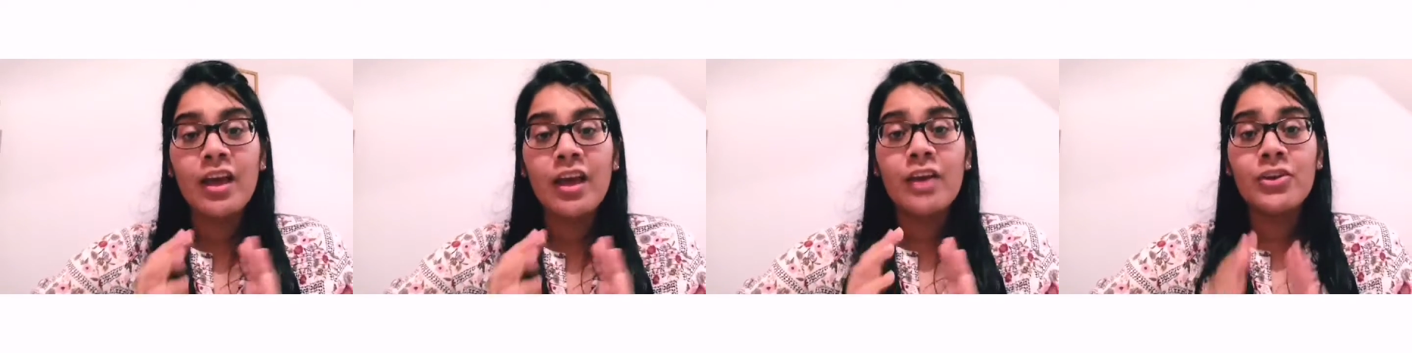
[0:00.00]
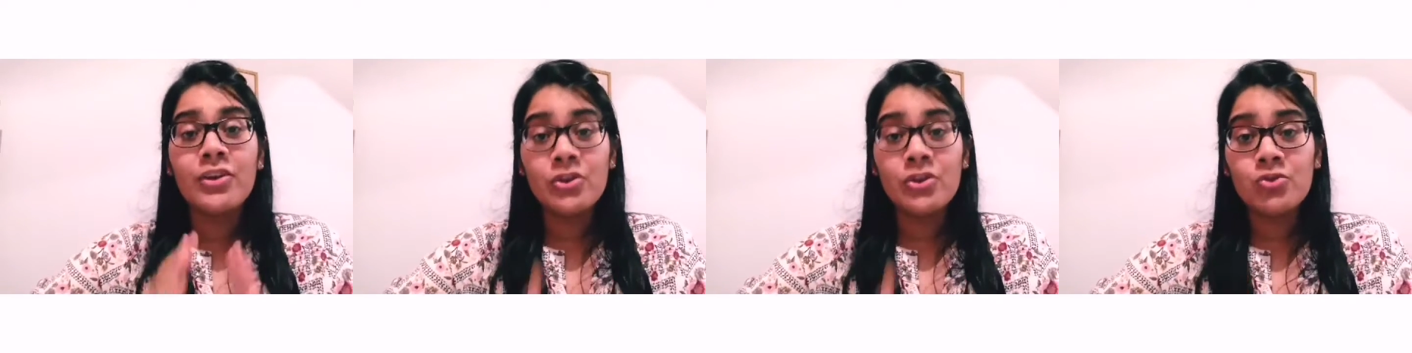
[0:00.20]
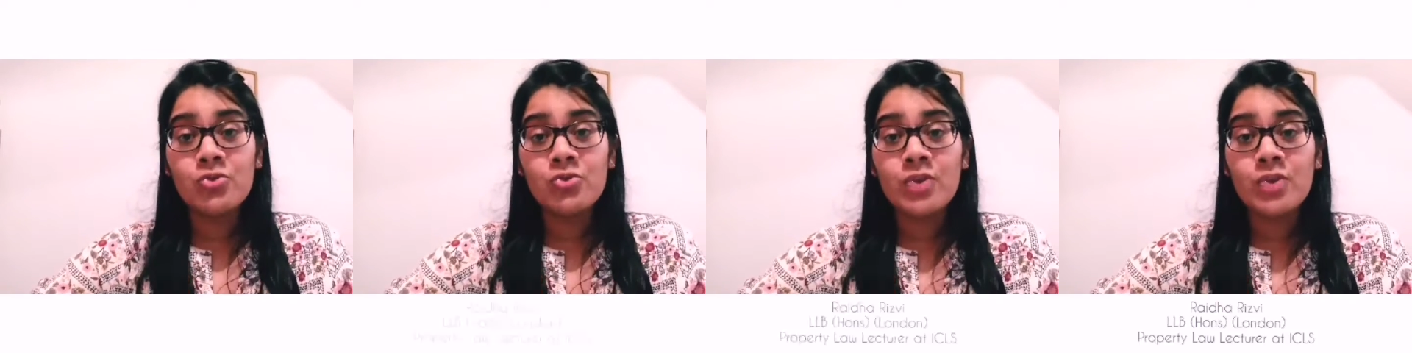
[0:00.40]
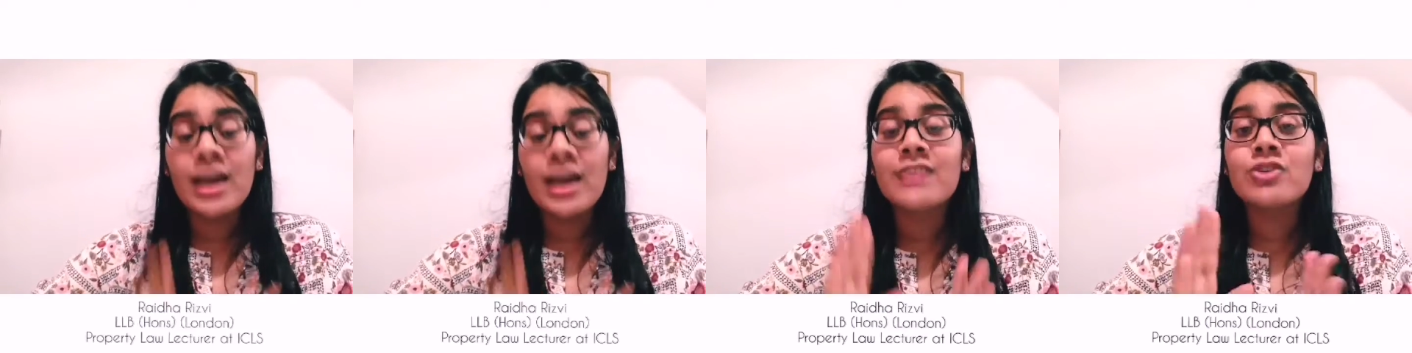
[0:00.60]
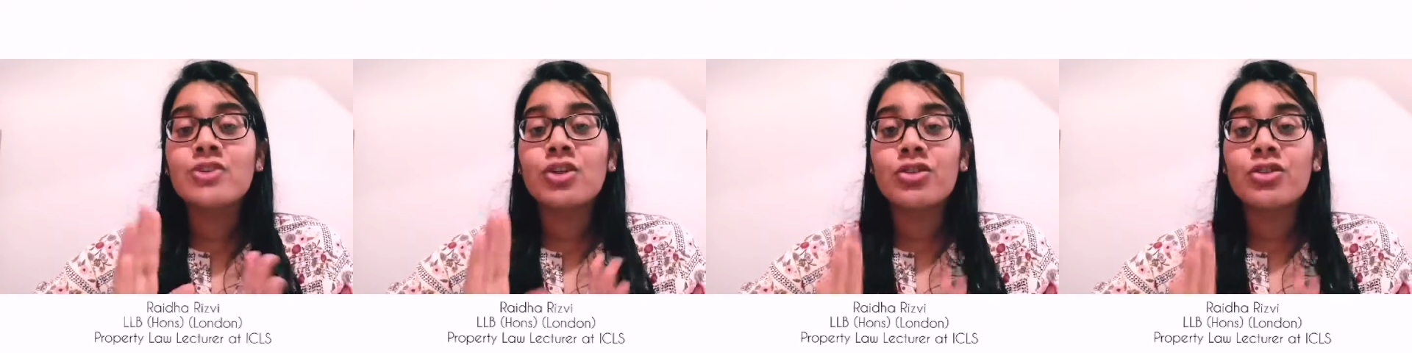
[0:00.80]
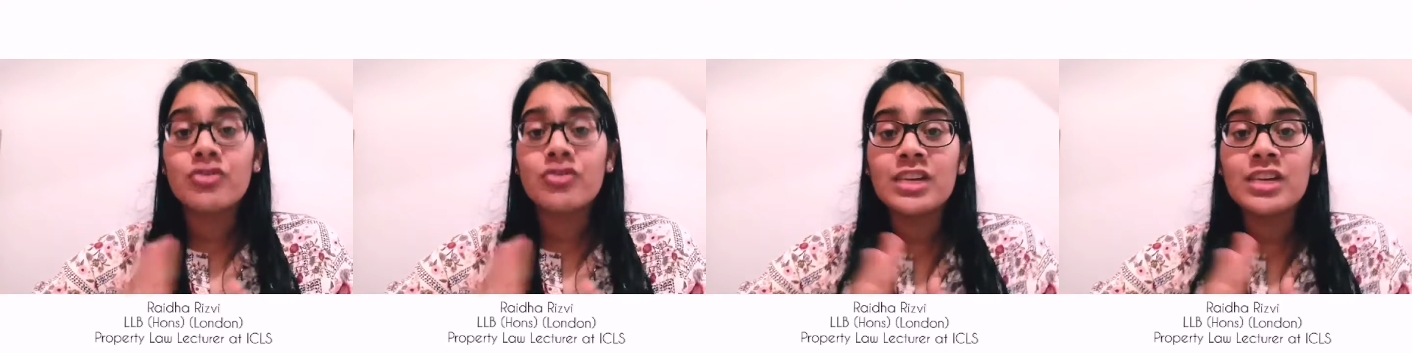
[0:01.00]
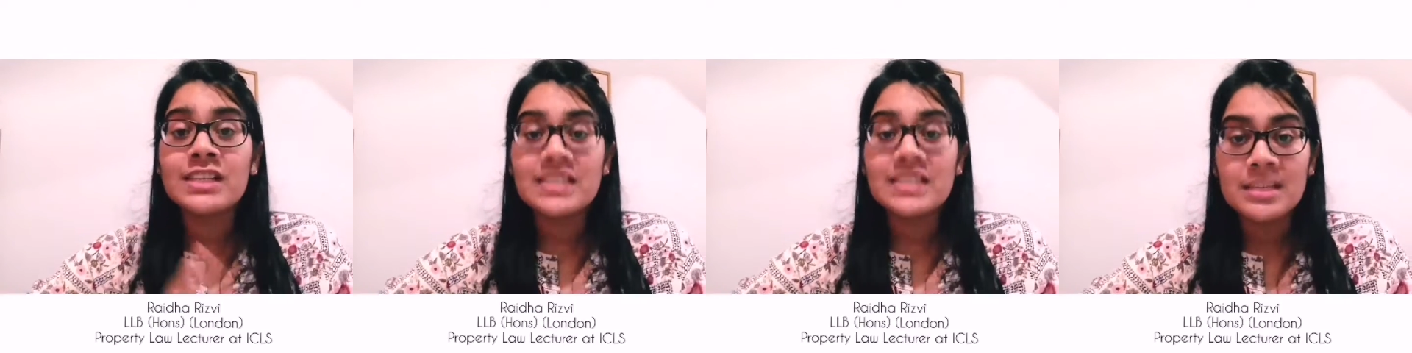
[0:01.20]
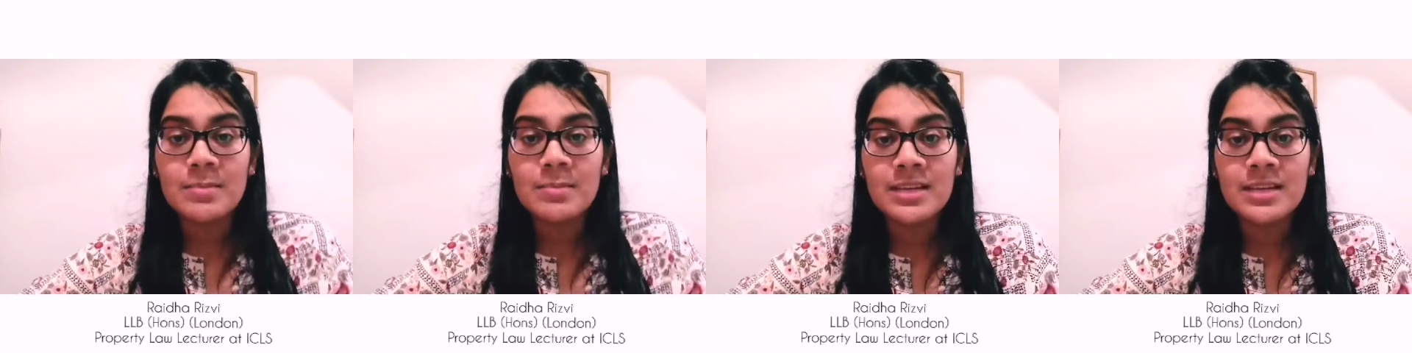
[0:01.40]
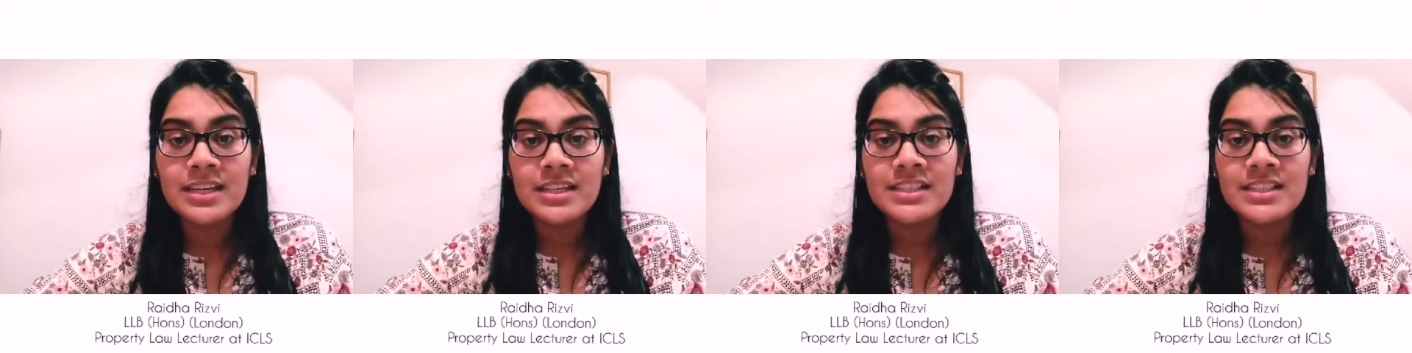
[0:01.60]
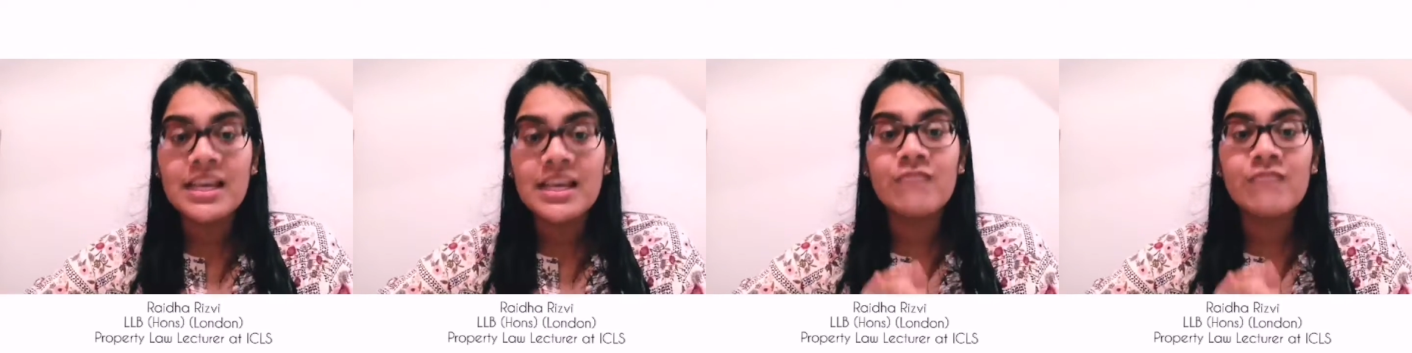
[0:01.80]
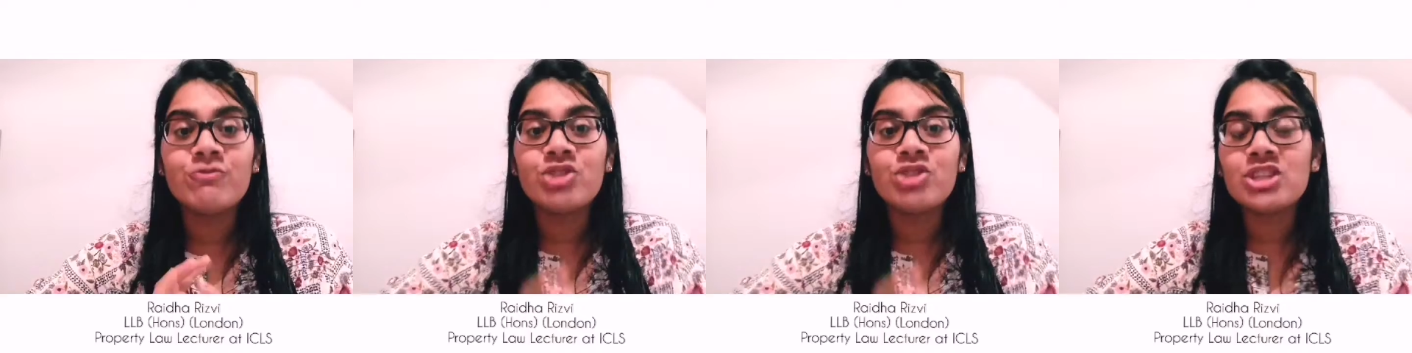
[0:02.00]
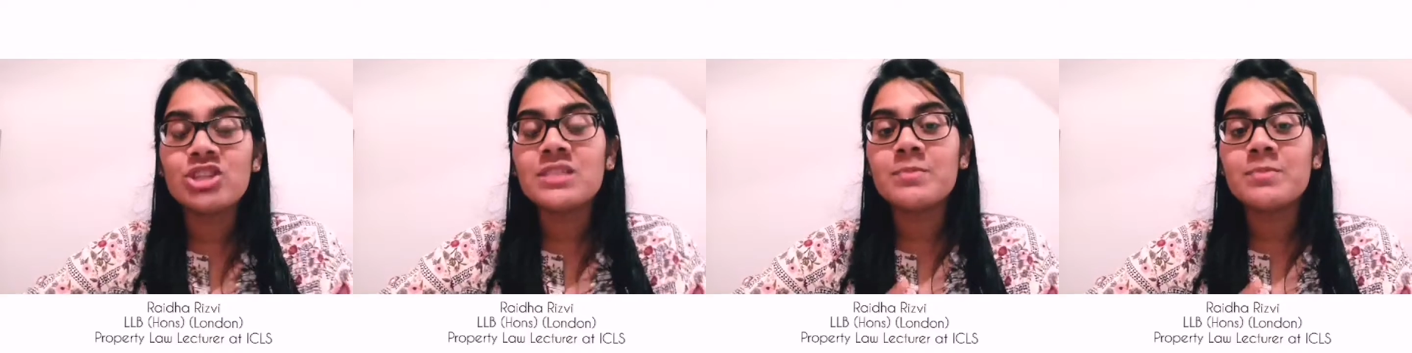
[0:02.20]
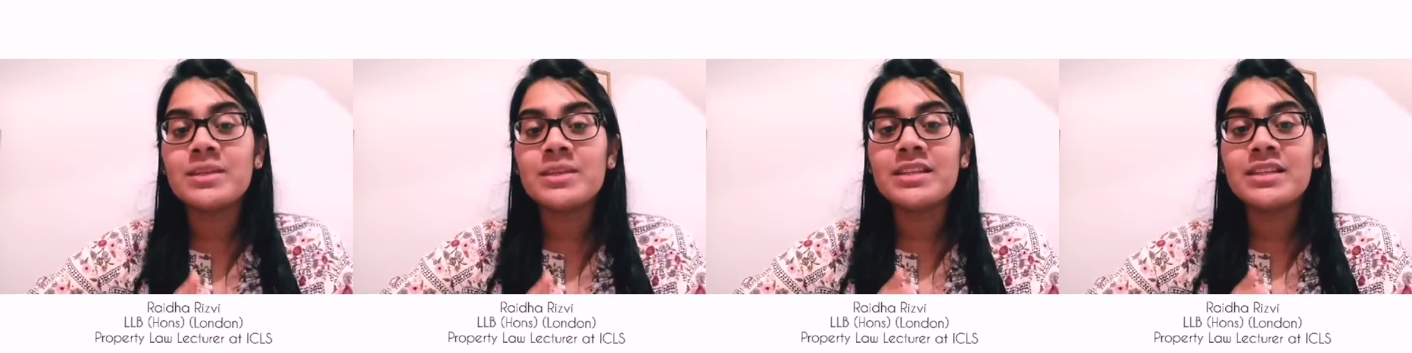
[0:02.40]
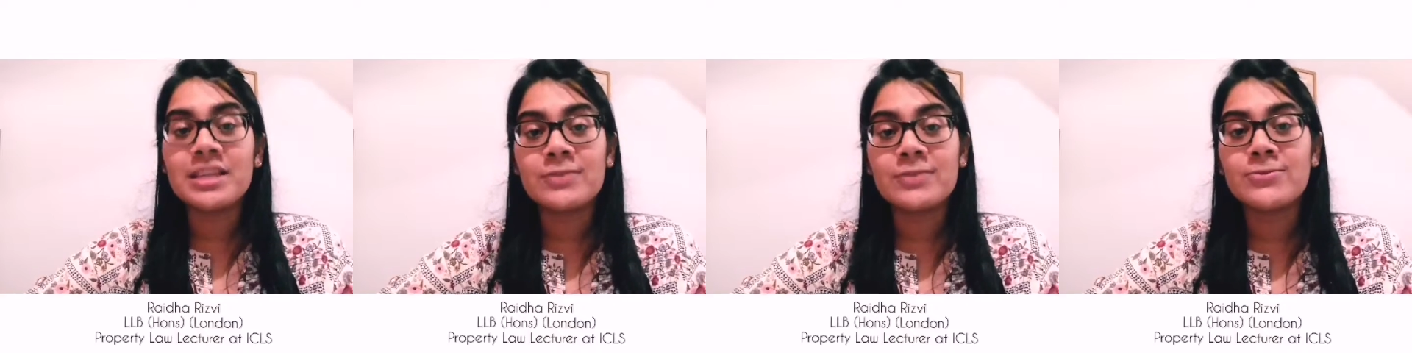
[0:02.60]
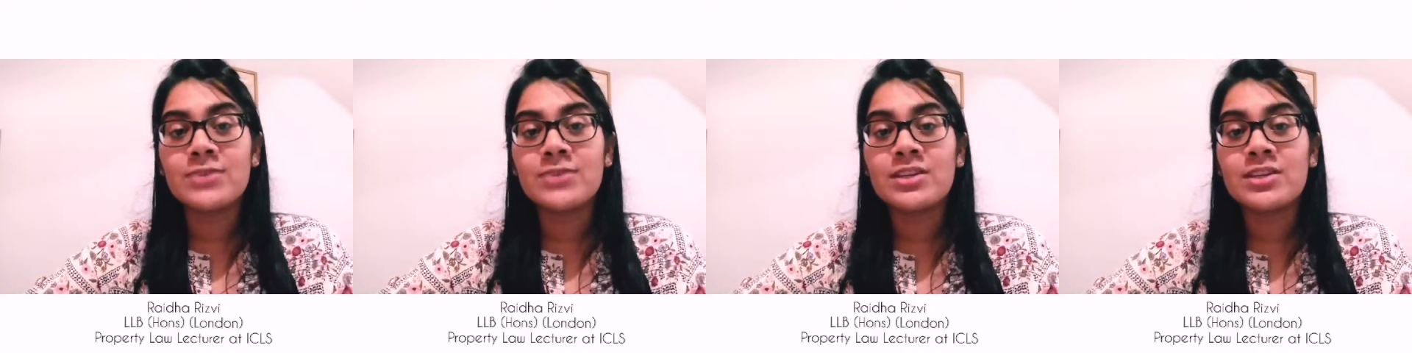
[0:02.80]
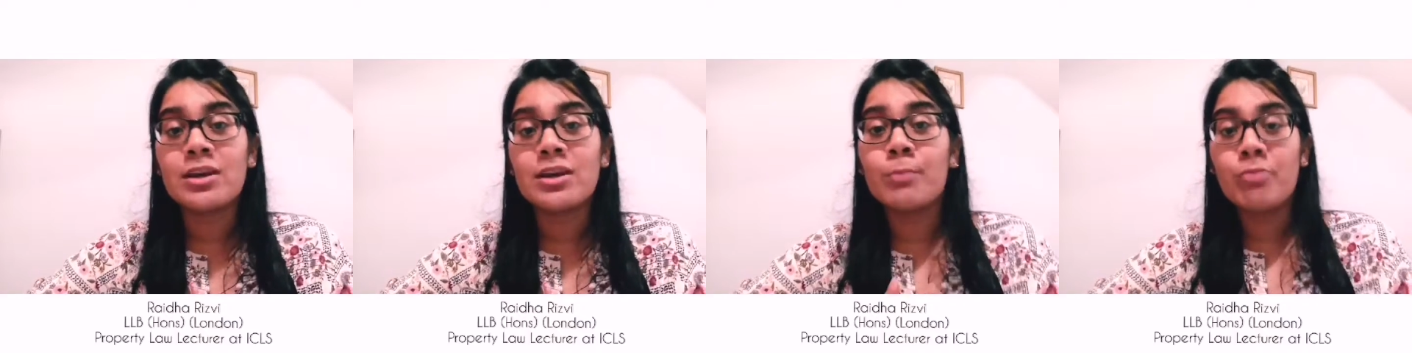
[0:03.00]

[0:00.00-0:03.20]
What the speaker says: You and your 3 siblings have just been gifted a